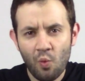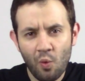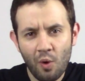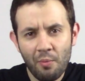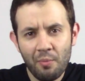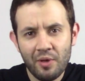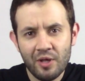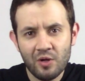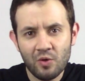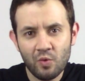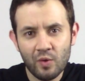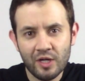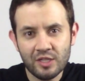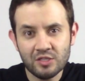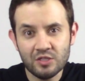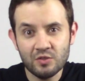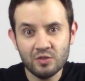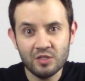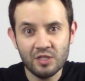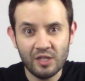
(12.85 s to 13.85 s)
what better way
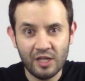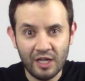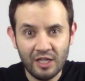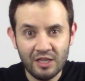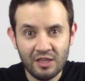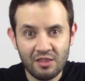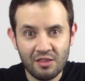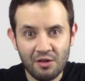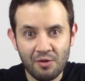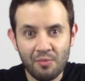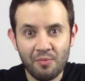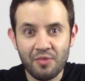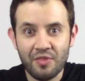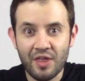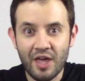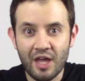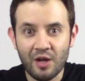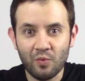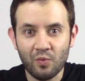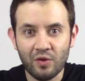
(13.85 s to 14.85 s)
to delight them
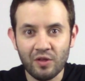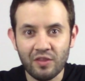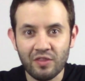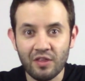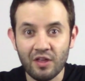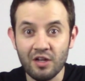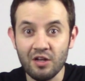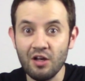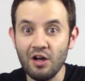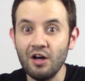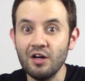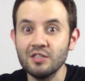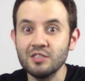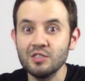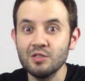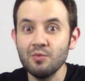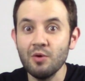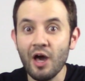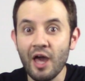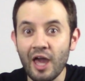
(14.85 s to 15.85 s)
than with an
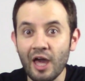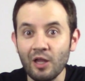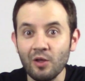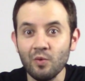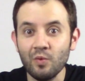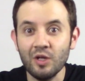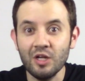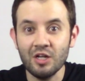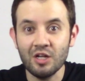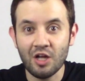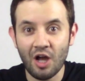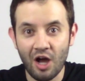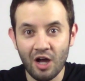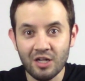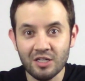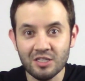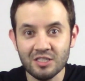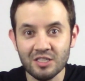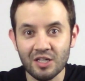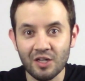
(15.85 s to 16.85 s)
awesome Halloween
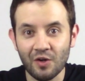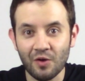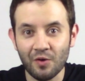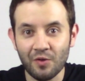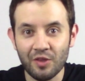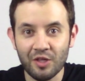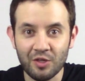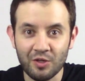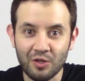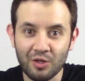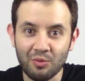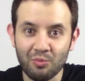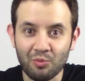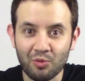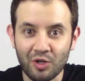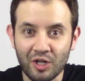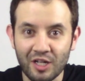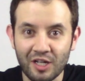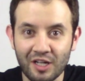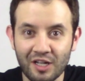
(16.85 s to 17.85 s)
cocktail that you can
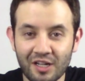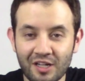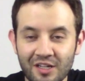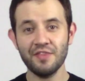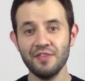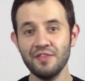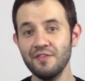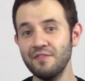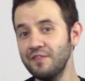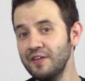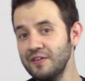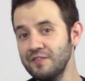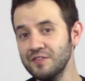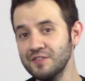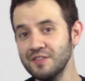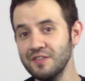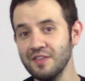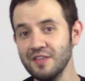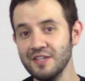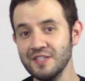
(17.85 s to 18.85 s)
bring? The
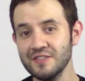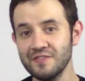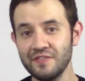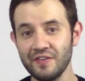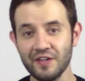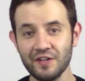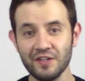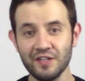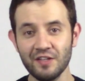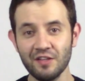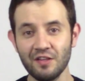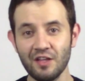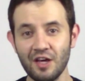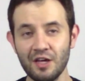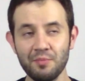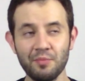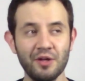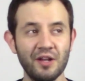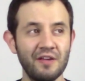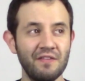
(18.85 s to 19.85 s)
flavors in these vary a
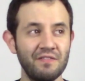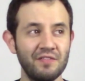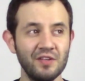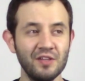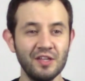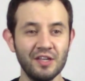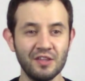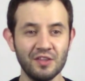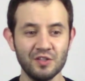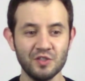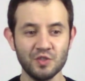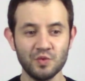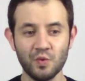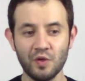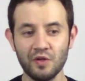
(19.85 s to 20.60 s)
lot, but I feel like there's